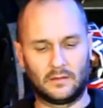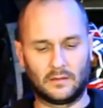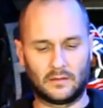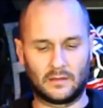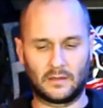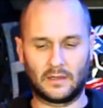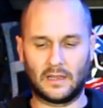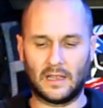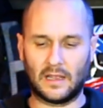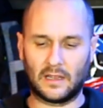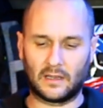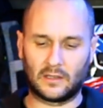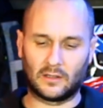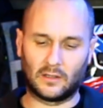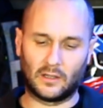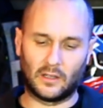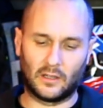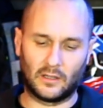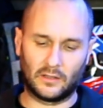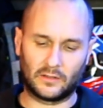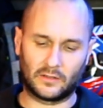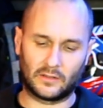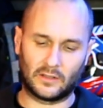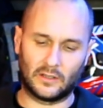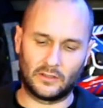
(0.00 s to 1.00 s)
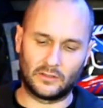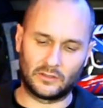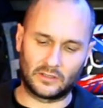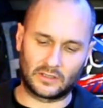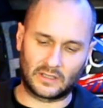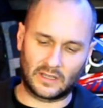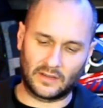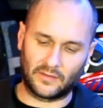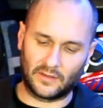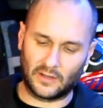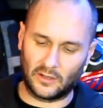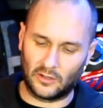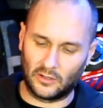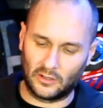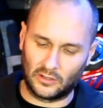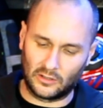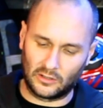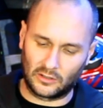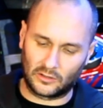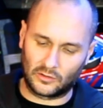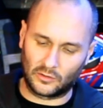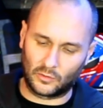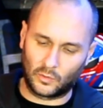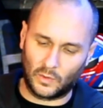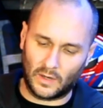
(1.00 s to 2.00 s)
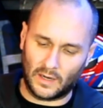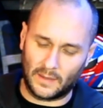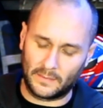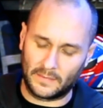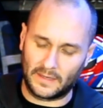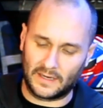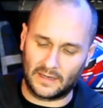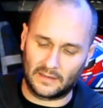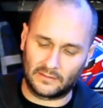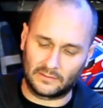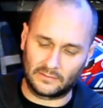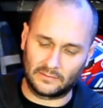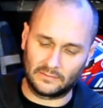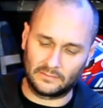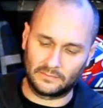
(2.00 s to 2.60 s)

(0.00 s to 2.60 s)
Get a cloth and just give it all a good wipe down.